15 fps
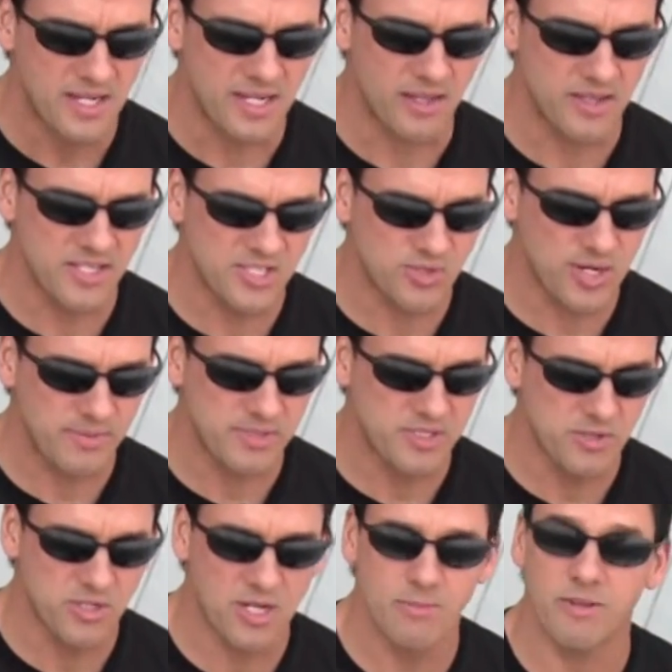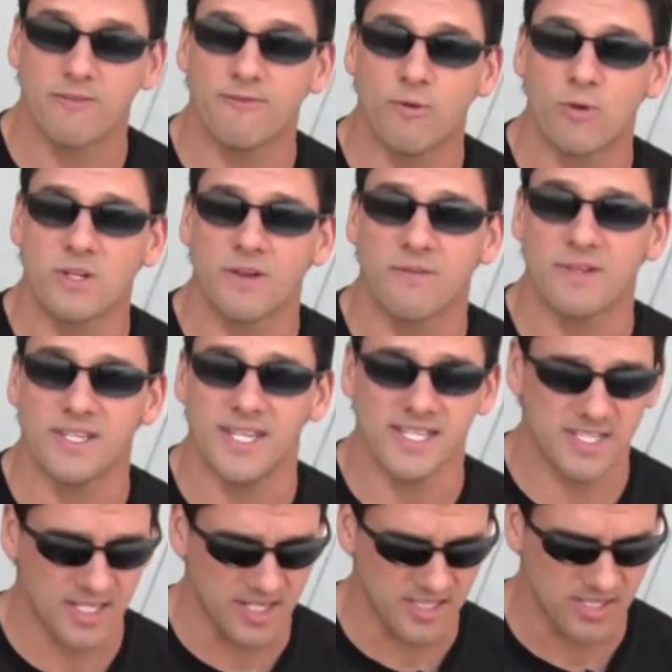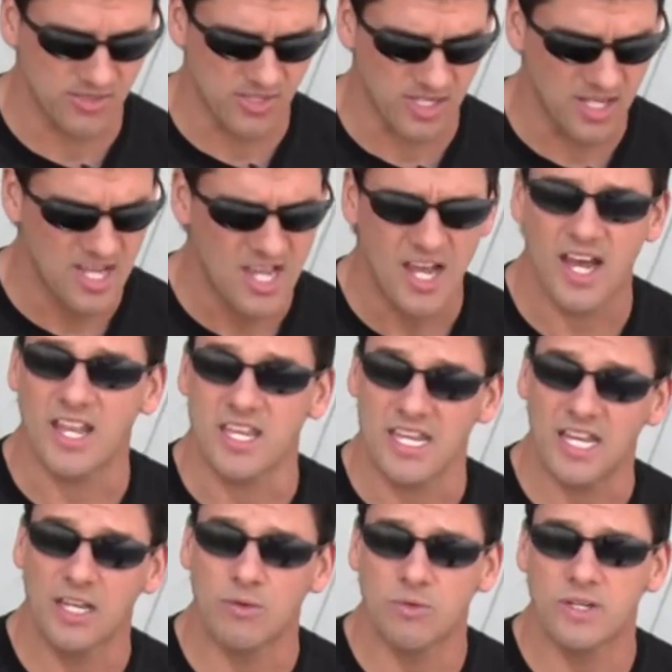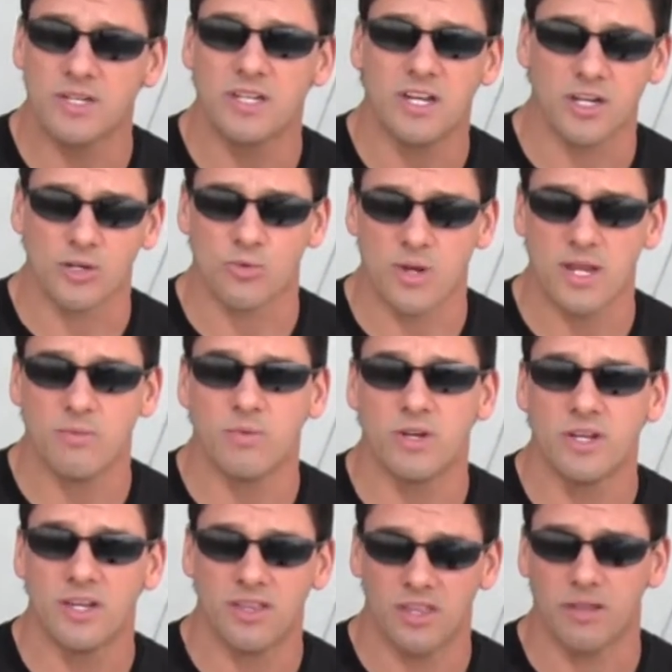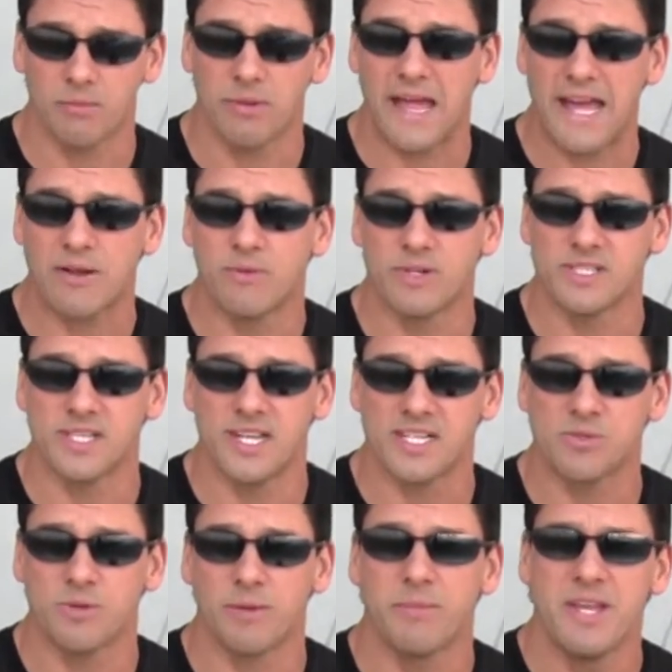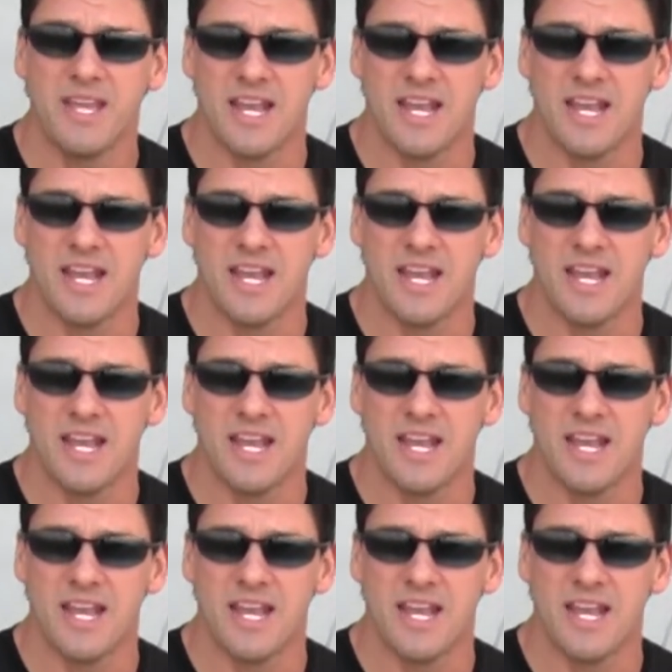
Now these straps do come in 4 different densities. There's a yellow one, a green one, and then the black one is the next one up,